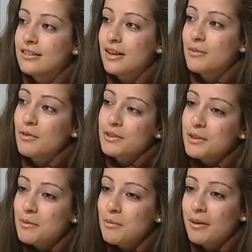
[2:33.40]
time of
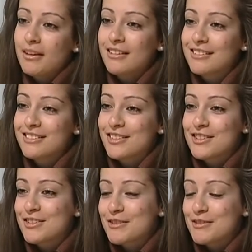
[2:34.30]
sleeping
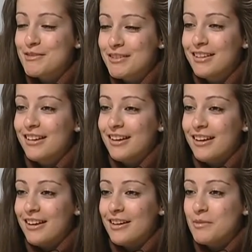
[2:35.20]
just to
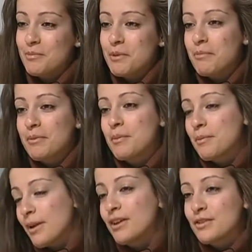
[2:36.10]

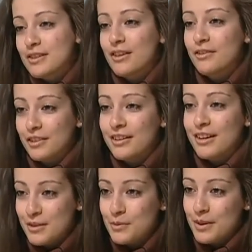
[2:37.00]
prepare yourself for the
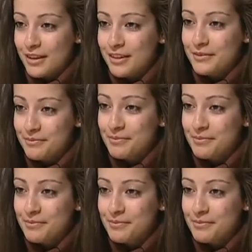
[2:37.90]
next week.